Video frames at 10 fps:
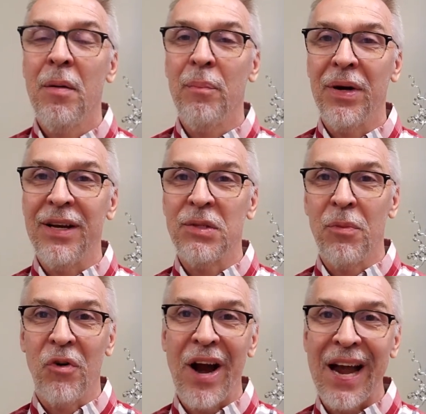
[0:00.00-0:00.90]
but his
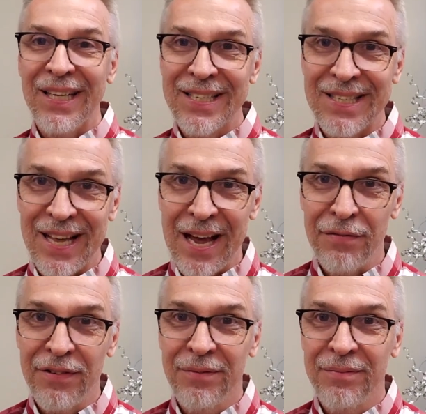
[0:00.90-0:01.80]
miraculous
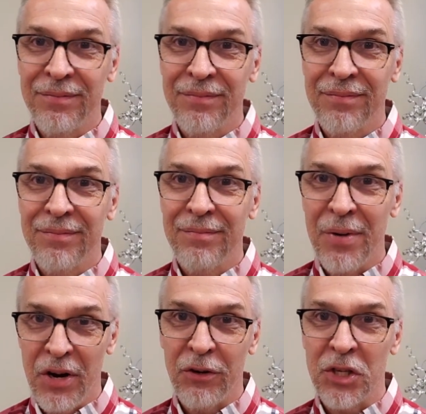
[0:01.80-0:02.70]
life.
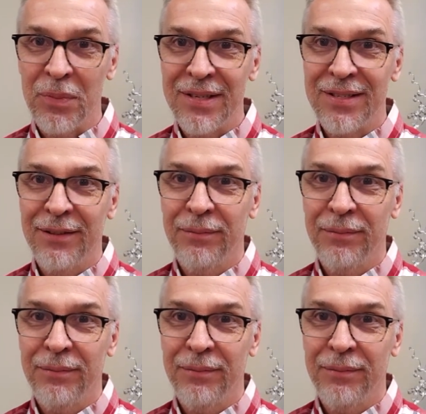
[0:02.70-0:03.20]
Merry Christmas.